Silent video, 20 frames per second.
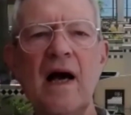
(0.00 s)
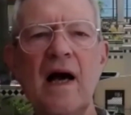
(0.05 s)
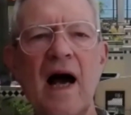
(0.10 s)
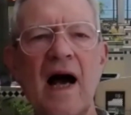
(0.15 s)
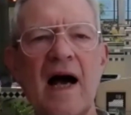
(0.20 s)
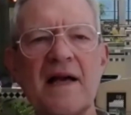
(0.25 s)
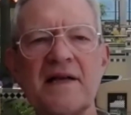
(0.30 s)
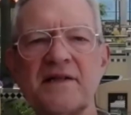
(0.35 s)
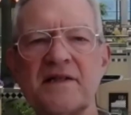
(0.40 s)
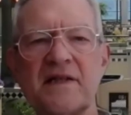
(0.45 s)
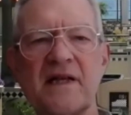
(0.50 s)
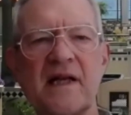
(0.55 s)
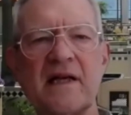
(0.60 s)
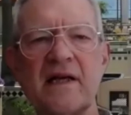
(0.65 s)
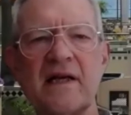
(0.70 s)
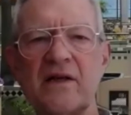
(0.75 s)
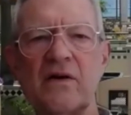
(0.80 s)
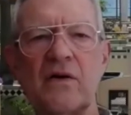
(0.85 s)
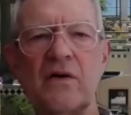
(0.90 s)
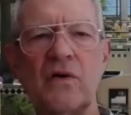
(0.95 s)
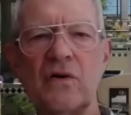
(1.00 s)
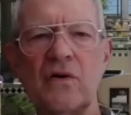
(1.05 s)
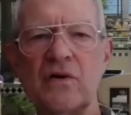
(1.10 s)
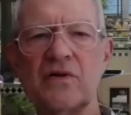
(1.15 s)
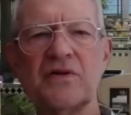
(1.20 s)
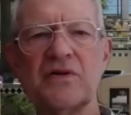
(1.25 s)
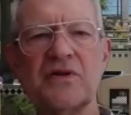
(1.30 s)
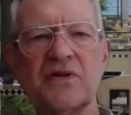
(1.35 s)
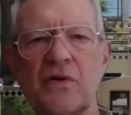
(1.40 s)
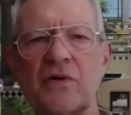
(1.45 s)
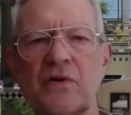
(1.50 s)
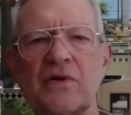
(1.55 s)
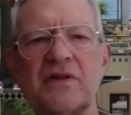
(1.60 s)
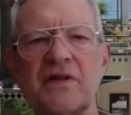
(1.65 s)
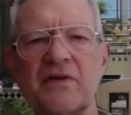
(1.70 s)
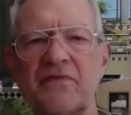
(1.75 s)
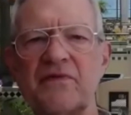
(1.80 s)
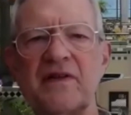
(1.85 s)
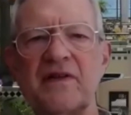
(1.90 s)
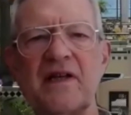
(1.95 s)
I studied all sorts
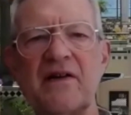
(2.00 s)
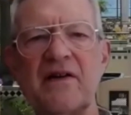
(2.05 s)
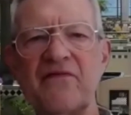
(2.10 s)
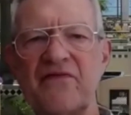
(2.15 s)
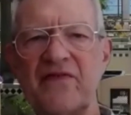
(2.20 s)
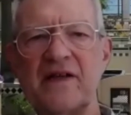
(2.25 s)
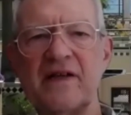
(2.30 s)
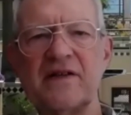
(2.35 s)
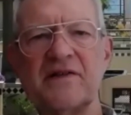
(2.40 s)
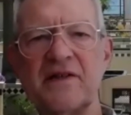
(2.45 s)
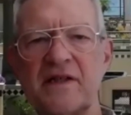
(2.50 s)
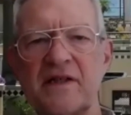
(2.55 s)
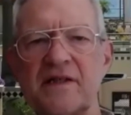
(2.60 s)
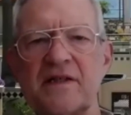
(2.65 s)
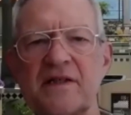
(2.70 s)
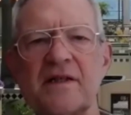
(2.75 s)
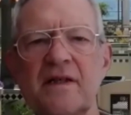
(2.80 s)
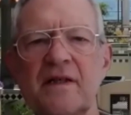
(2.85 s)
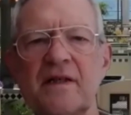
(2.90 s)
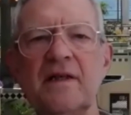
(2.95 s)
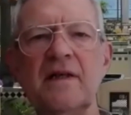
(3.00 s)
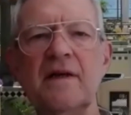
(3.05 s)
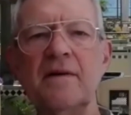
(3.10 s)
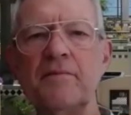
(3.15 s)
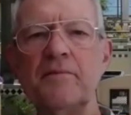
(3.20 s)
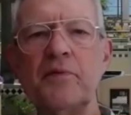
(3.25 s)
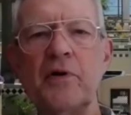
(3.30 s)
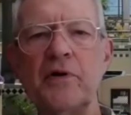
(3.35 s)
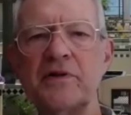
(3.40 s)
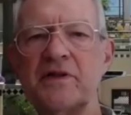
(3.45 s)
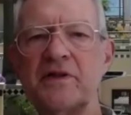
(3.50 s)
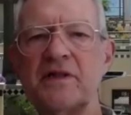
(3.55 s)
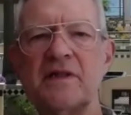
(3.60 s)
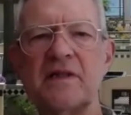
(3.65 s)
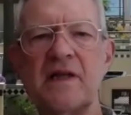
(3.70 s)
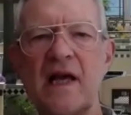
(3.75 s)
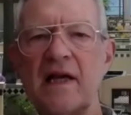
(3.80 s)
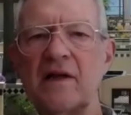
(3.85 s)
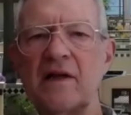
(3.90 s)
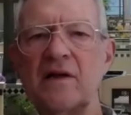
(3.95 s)
of defenses, puts
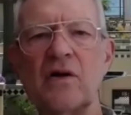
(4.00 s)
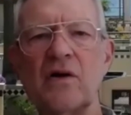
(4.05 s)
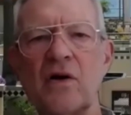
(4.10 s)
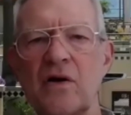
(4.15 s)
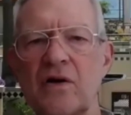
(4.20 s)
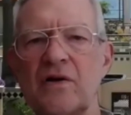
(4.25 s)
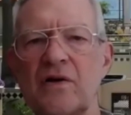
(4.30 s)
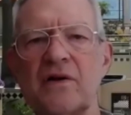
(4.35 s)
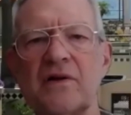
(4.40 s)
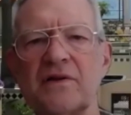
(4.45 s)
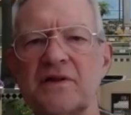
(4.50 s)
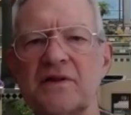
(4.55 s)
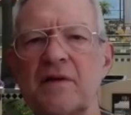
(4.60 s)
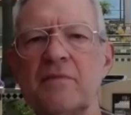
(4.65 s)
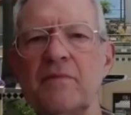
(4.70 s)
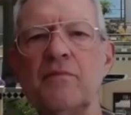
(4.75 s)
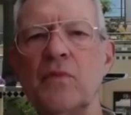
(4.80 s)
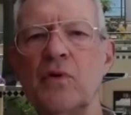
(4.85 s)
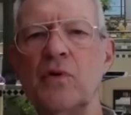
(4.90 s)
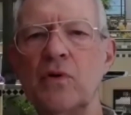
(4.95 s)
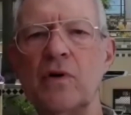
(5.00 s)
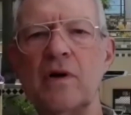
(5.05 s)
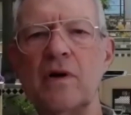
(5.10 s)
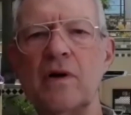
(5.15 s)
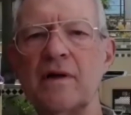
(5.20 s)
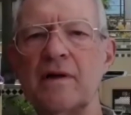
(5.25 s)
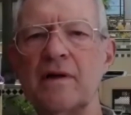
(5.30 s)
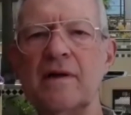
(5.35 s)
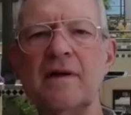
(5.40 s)
and calls, and more.